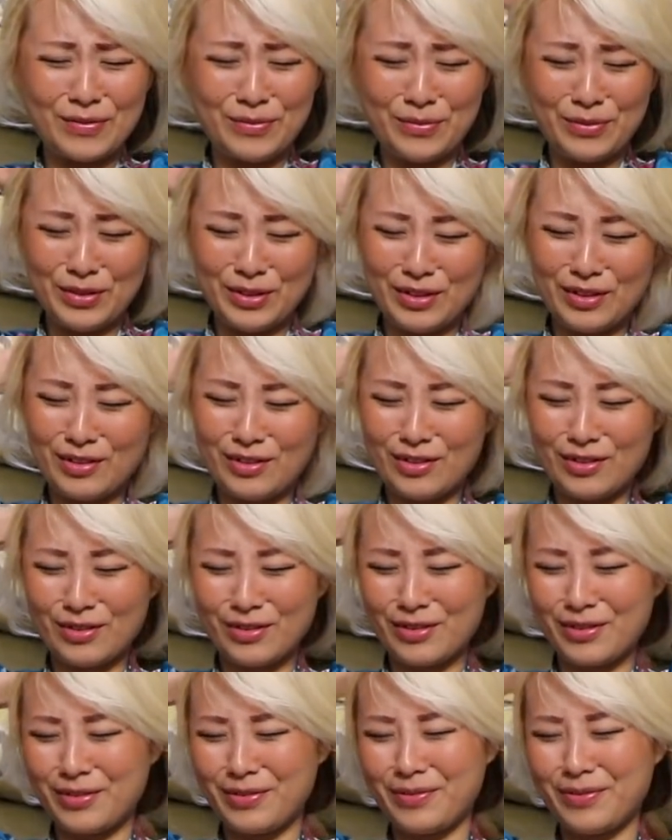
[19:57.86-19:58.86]
really
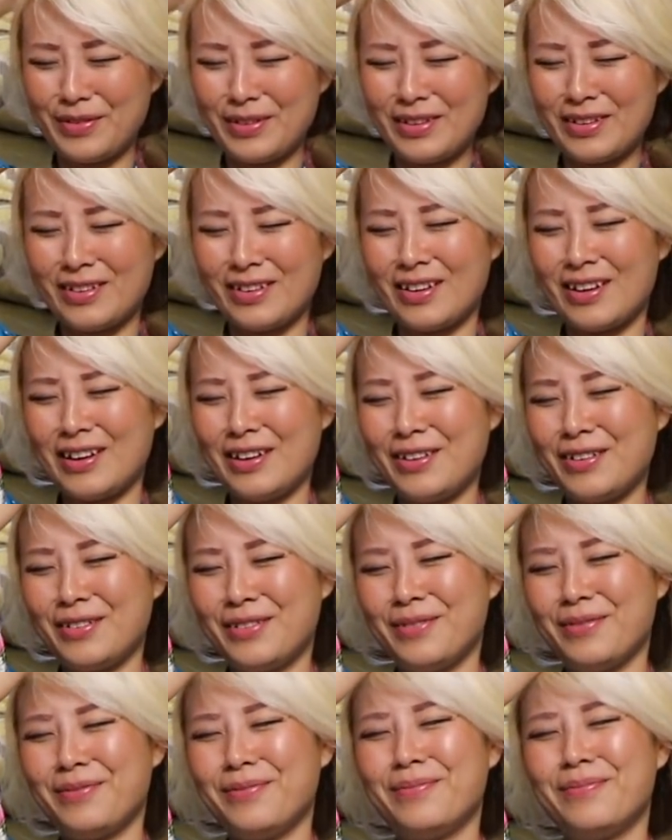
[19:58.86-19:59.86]
sore. I'm
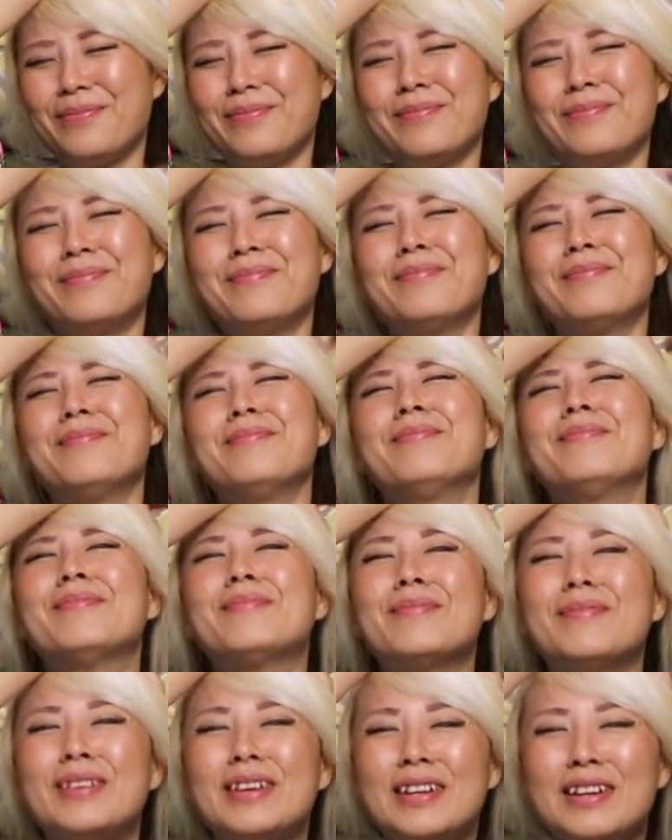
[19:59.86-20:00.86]
tired.
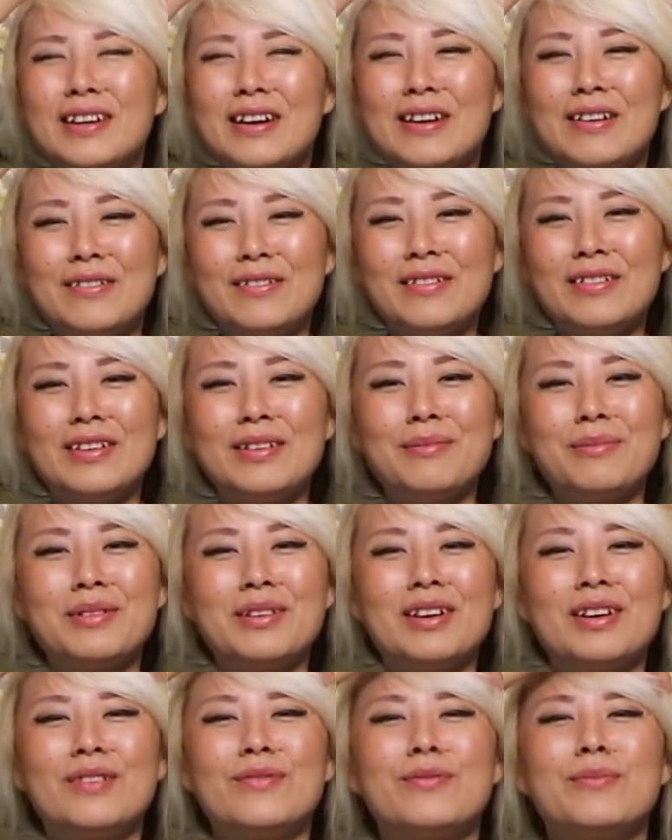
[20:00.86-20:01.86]
I know, I'm
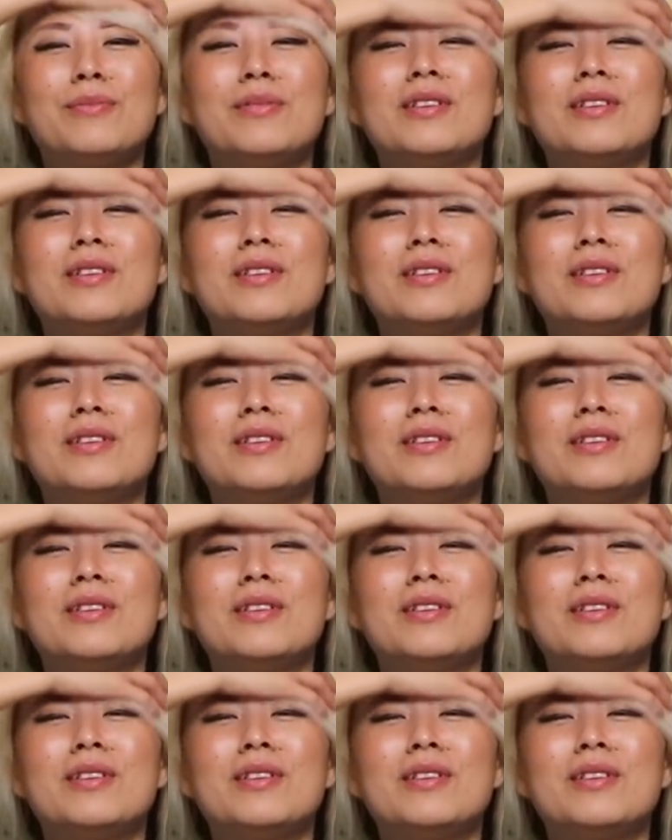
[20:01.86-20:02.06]
tired from